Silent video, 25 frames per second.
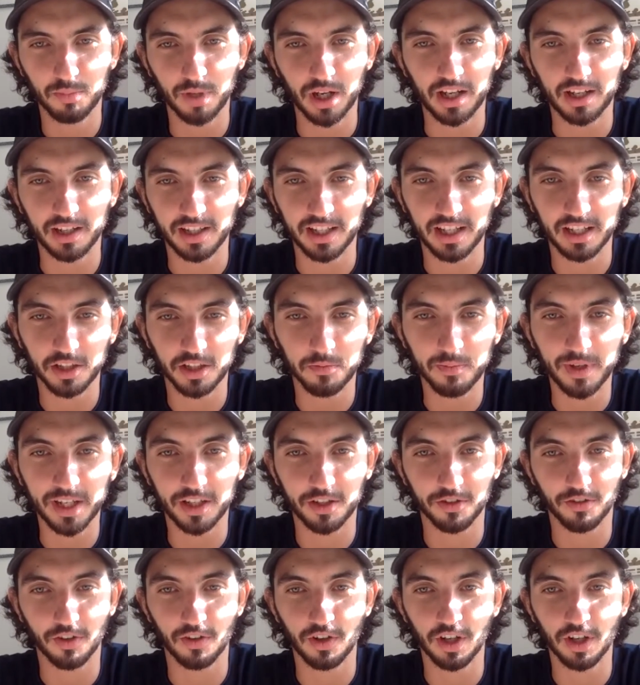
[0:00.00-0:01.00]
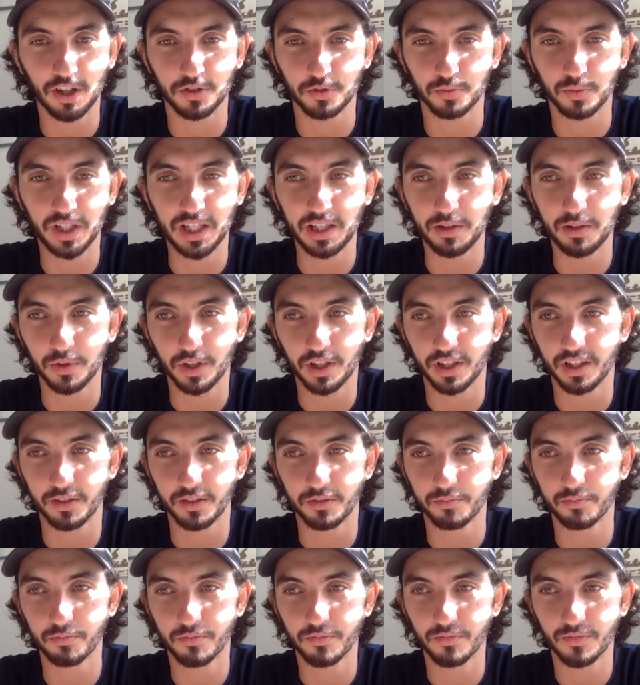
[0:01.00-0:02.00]
But again, you make your own luck, because we were
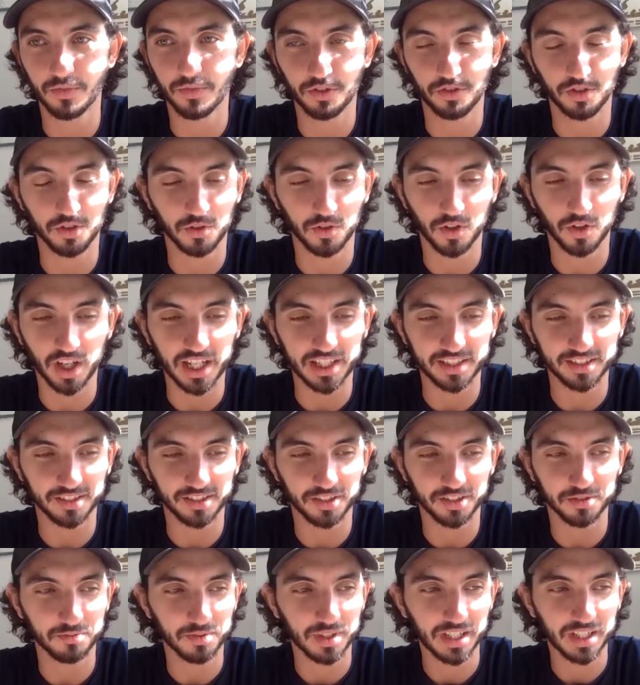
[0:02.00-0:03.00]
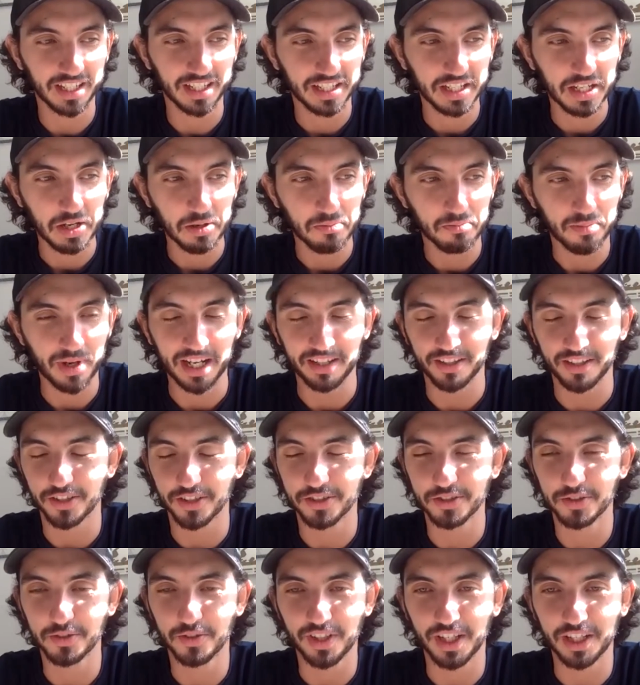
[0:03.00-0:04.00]
the two guys that just packed our
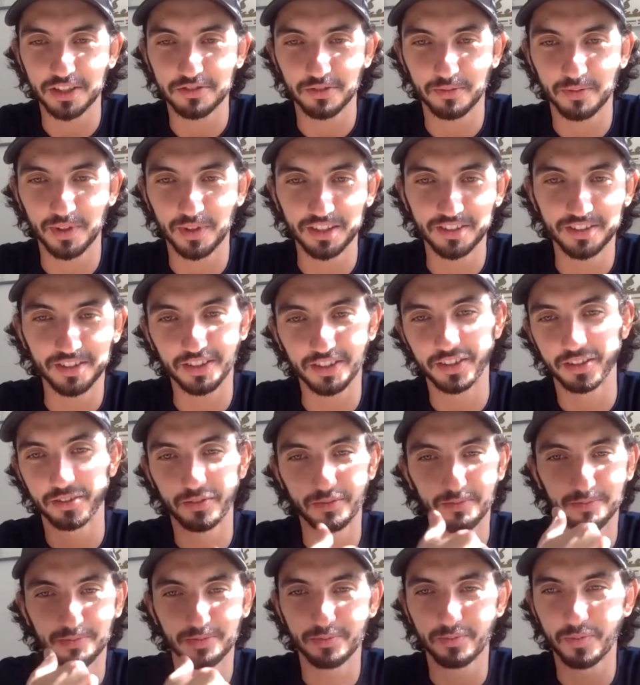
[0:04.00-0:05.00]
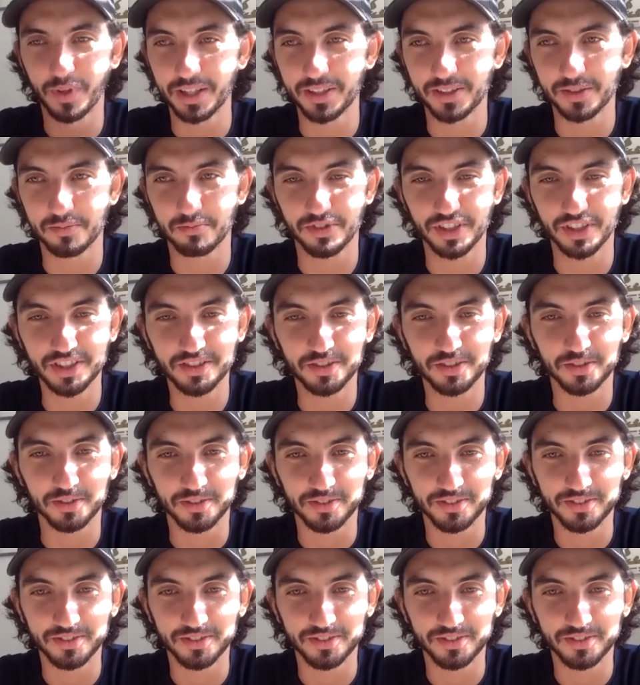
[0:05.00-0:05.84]
suitcase from London and went to Bristol.